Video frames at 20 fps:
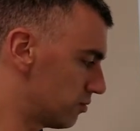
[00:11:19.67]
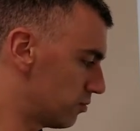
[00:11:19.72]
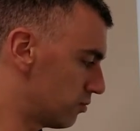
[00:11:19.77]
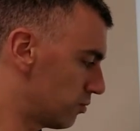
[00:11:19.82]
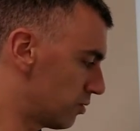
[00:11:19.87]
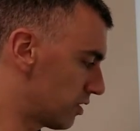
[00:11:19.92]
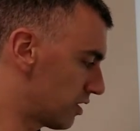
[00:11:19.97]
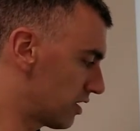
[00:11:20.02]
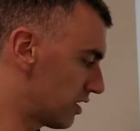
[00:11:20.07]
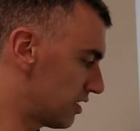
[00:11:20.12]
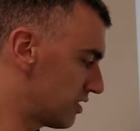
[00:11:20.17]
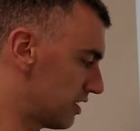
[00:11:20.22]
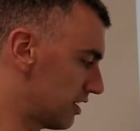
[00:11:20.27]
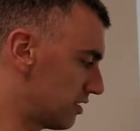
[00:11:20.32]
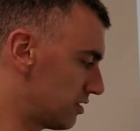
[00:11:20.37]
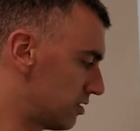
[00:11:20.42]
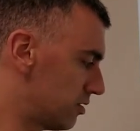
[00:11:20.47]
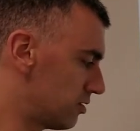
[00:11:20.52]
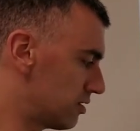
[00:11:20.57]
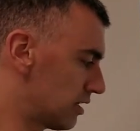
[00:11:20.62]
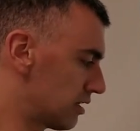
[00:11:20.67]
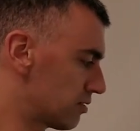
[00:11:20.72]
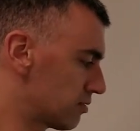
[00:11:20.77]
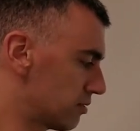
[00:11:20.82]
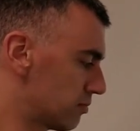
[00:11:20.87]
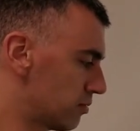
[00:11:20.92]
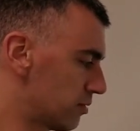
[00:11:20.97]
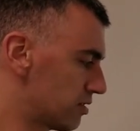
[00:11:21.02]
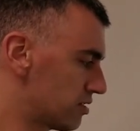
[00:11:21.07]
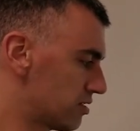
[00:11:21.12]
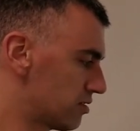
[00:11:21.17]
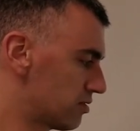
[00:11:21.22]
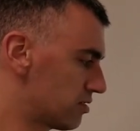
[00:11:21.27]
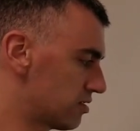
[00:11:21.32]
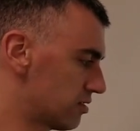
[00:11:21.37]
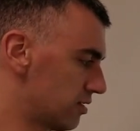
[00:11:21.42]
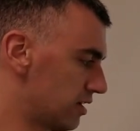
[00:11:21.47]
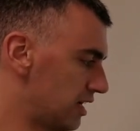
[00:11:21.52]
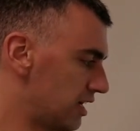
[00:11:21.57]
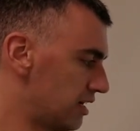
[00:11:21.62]
we're going to take 2 times
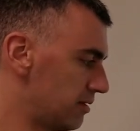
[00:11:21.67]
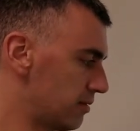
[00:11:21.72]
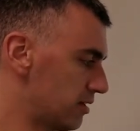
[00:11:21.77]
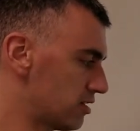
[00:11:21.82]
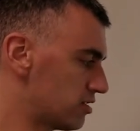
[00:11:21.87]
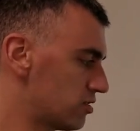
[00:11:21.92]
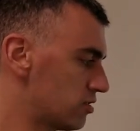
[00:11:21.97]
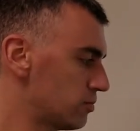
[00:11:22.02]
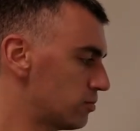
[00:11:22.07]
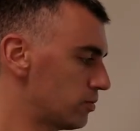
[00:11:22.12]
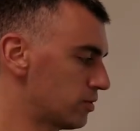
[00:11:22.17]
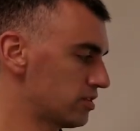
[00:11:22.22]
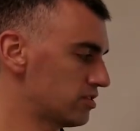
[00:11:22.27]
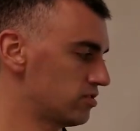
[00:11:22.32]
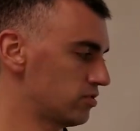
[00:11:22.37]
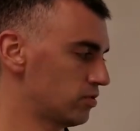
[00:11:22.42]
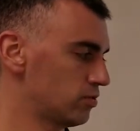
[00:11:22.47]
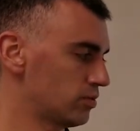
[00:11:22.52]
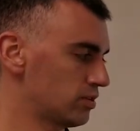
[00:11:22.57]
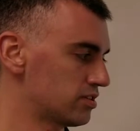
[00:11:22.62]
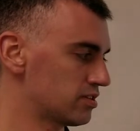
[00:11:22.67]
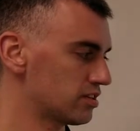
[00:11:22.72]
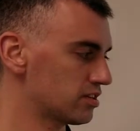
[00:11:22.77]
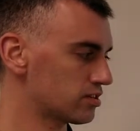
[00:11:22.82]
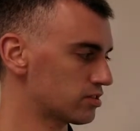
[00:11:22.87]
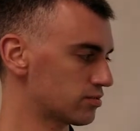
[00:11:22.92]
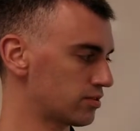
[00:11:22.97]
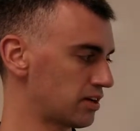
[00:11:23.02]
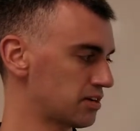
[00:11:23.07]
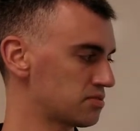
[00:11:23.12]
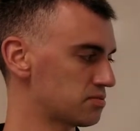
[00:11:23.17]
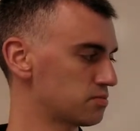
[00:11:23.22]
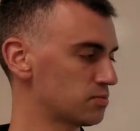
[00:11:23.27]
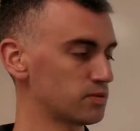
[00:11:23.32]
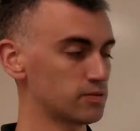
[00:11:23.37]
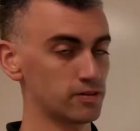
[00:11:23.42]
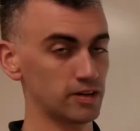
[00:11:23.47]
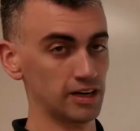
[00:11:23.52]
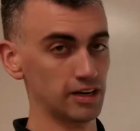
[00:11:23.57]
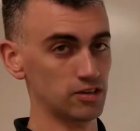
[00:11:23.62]
1.008, makes 2.016 grams per mole
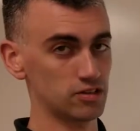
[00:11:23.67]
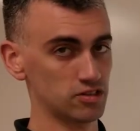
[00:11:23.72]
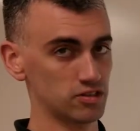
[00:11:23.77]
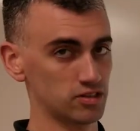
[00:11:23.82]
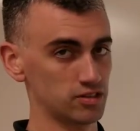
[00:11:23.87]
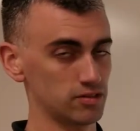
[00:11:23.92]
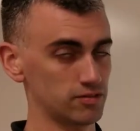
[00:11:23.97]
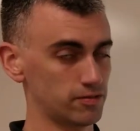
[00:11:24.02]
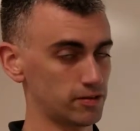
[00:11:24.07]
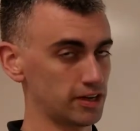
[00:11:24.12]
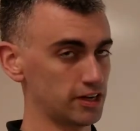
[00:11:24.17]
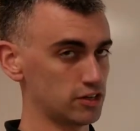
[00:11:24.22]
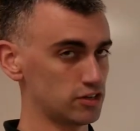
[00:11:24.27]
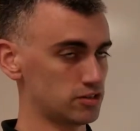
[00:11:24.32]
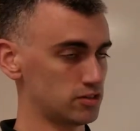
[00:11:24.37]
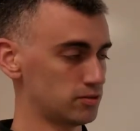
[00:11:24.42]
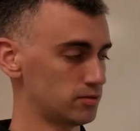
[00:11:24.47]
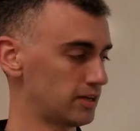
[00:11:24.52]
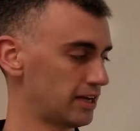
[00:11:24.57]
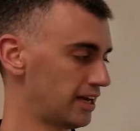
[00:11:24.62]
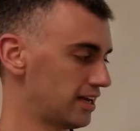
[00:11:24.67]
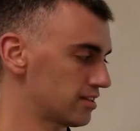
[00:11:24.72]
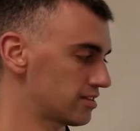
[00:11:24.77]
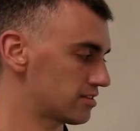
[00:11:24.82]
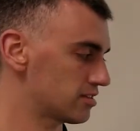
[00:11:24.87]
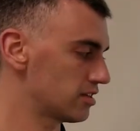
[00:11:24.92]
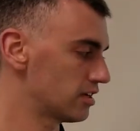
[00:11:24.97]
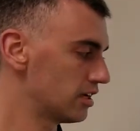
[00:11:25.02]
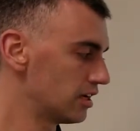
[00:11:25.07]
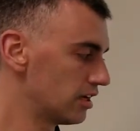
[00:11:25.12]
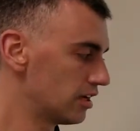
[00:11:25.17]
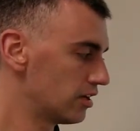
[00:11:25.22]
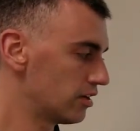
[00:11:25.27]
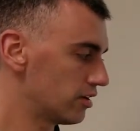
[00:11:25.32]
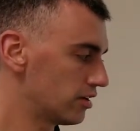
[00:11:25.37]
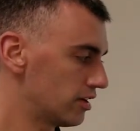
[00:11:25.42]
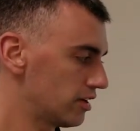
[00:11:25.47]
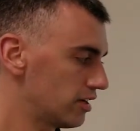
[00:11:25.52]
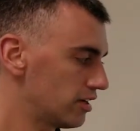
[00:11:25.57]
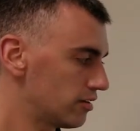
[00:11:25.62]
for hydrogen for H2 gas.
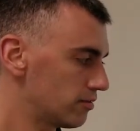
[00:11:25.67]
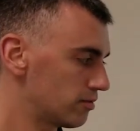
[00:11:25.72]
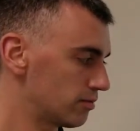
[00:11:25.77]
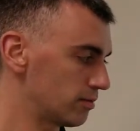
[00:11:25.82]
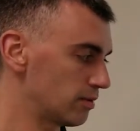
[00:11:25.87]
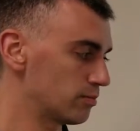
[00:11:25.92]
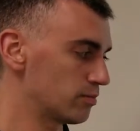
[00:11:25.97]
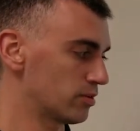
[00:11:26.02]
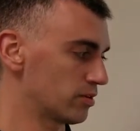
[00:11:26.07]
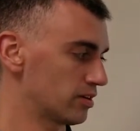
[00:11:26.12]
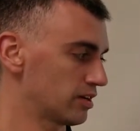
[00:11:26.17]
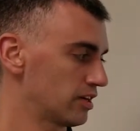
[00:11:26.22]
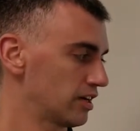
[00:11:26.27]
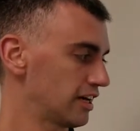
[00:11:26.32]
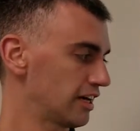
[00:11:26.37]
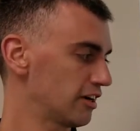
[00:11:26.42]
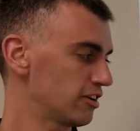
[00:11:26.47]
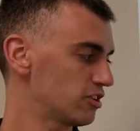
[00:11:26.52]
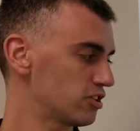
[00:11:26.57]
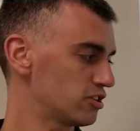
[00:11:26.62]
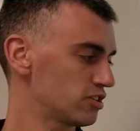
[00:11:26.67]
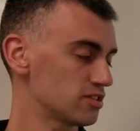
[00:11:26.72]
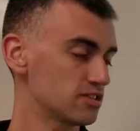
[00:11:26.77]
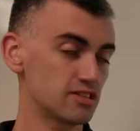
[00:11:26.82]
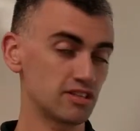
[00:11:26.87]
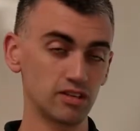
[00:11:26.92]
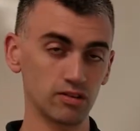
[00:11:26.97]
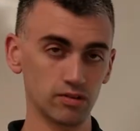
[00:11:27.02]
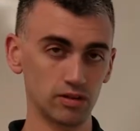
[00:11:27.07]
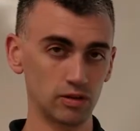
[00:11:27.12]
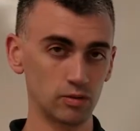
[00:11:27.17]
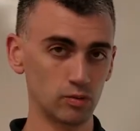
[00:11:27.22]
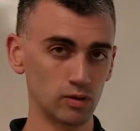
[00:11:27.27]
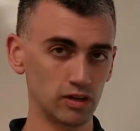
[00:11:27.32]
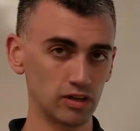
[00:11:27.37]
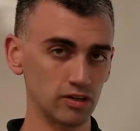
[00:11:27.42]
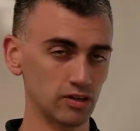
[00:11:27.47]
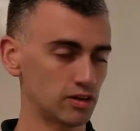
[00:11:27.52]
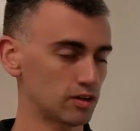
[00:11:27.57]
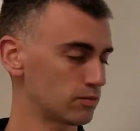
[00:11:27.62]
Remember, hydrogen's the only one
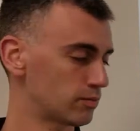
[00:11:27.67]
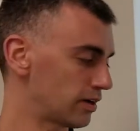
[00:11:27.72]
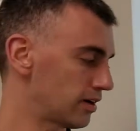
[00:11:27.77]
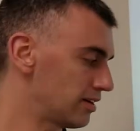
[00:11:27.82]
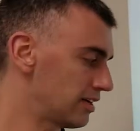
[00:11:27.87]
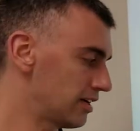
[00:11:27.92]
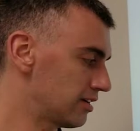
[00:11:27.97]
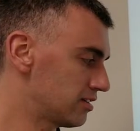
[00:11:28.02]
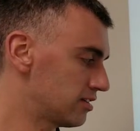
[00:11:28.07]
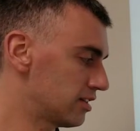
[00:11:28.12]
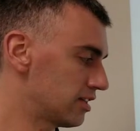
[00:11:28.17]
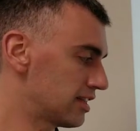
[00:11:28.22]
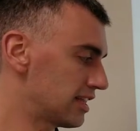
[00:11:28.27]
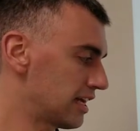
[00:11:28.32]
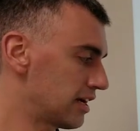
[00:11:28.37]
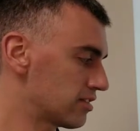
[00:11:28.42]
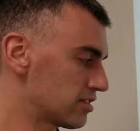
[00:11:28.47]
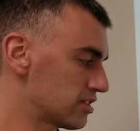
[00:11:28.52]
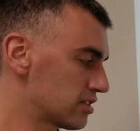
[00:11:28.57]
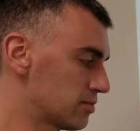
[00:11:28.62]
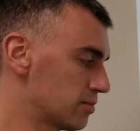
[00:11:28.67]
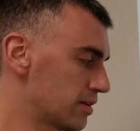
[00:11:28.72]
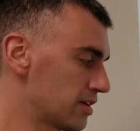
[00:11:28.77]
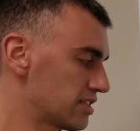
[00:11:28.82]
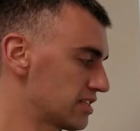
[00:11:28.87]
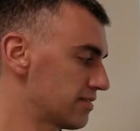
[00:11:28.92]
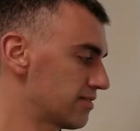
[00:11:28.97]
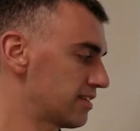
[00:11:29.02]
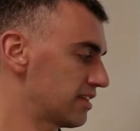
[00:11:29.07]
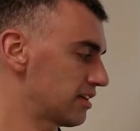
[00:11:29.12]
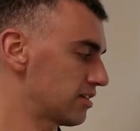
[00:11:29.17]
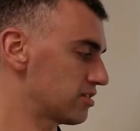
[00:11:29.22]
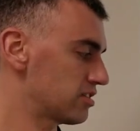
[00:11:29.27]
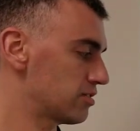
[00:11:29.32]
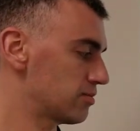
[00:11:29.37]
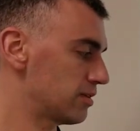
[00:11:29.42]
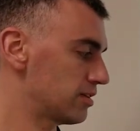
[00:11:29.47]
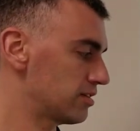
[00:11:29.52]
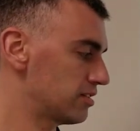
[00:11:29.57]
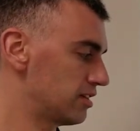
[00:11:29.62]
you can round out to the thousandths place. Everything else you
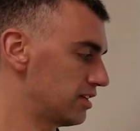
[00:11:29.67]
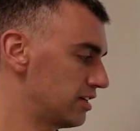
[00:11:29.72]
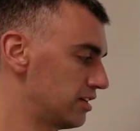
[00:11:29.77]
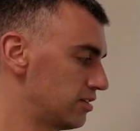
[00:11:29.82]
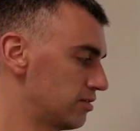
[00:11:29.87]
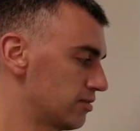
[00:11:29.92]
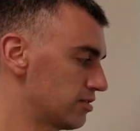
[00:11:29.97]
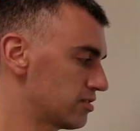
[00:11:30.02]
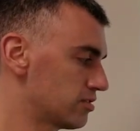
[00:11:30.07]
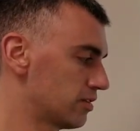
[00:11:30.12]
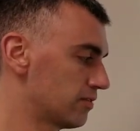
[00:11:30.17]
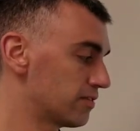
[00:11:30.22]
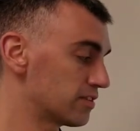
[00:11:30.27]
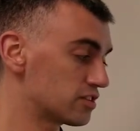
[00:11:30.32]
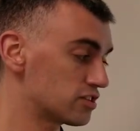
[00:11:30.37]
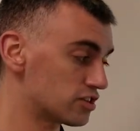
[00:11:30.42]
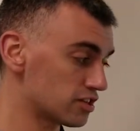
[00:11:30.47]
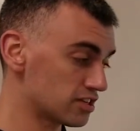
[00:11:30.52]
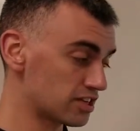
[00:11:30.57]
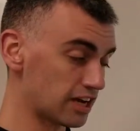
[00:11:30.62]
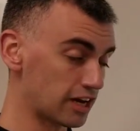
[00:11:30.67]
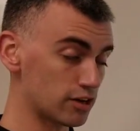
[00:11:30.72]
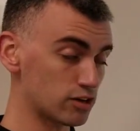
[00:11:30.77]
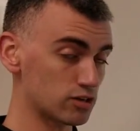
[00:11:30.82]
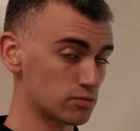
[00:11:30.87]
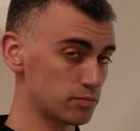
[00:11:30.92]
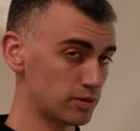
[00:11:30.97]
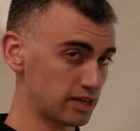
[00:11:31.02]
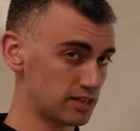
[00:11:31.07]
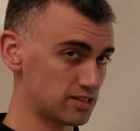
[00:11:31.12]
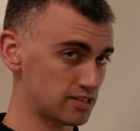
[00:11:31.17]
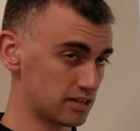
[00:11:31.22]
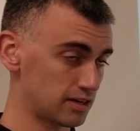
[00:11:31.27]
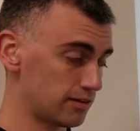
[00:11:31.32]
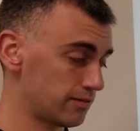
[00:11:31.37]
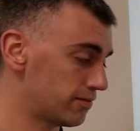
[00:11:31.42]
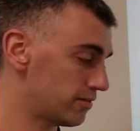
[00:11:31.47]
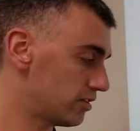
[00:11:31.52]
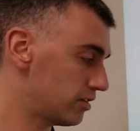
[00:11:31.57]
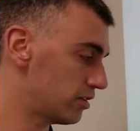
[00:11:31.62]
round to the hundredths. So if it's just hydrogen by
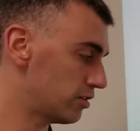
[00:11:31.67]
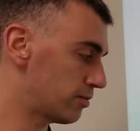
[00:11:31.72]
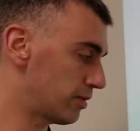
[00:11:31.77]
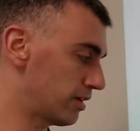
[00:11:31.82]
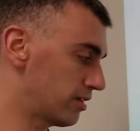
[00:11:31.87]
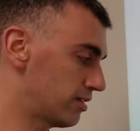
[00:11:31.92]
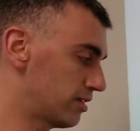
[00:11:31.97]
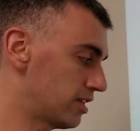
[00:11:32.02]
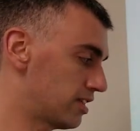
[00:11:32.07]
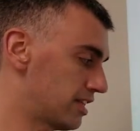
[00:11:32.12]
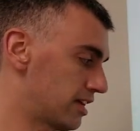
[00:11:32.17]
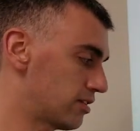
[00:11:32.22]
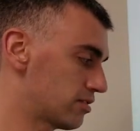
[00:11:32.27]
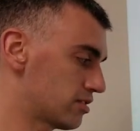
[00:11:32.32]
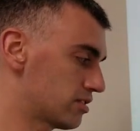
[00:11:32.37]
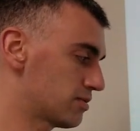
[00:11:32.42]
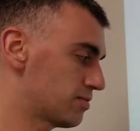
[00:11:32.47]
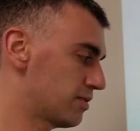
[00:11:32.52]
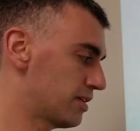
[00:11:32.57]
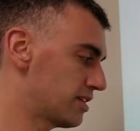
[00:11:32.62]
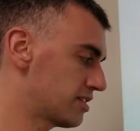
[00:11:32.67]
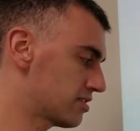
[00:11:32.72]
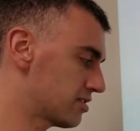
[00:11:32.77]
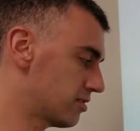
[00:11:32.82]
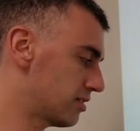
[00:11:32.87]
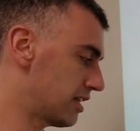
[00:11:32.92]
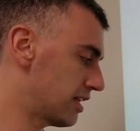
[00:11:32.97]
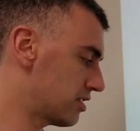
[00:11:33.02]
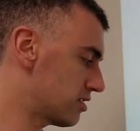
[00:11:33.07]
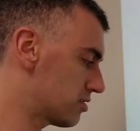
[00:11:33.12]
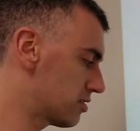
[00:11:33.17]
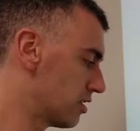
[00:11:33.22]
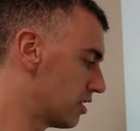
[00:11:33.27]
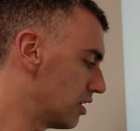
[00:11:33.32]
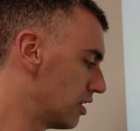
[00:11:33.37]
itself, you round to the thousandths place. So that's